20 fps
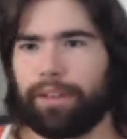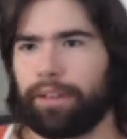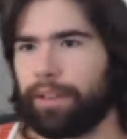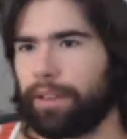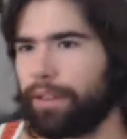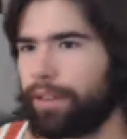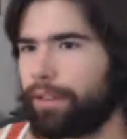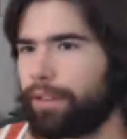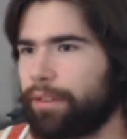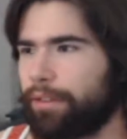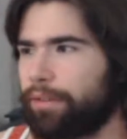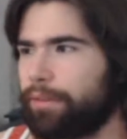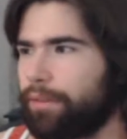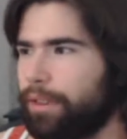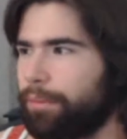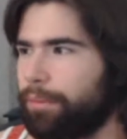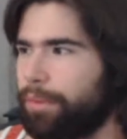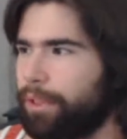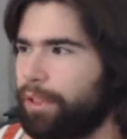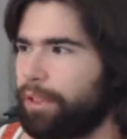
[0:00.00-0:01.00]
Like
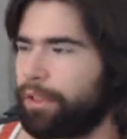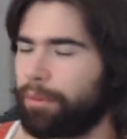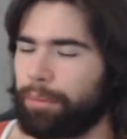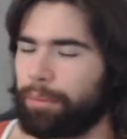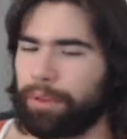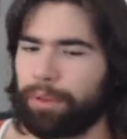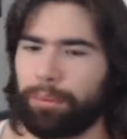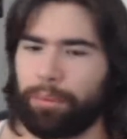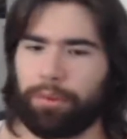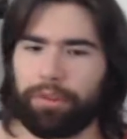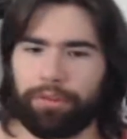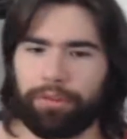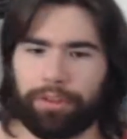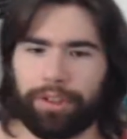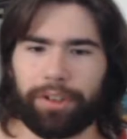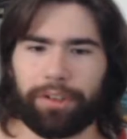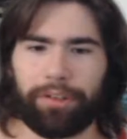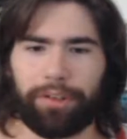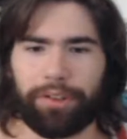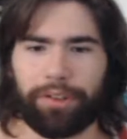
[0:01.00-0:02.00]
I'm getting a bit more
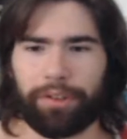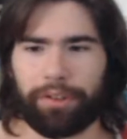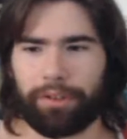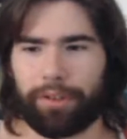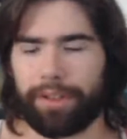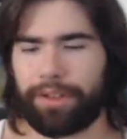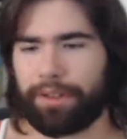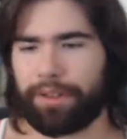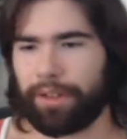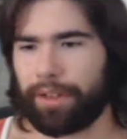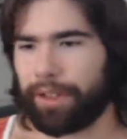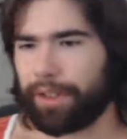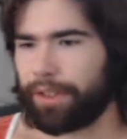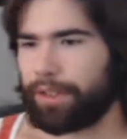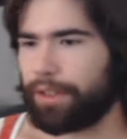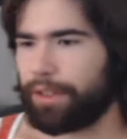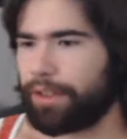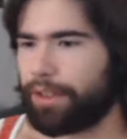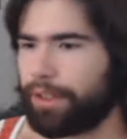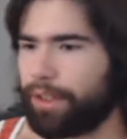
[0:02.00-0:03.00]
views, so that's nice.
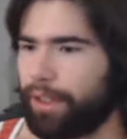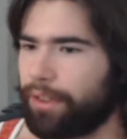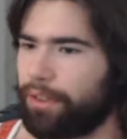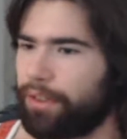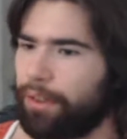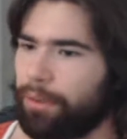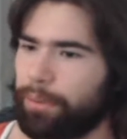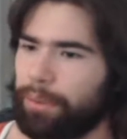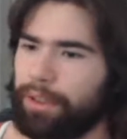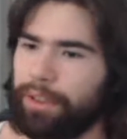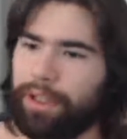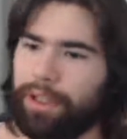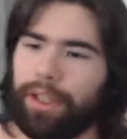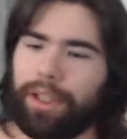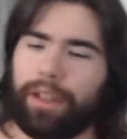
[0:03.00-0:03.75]
It's nice to be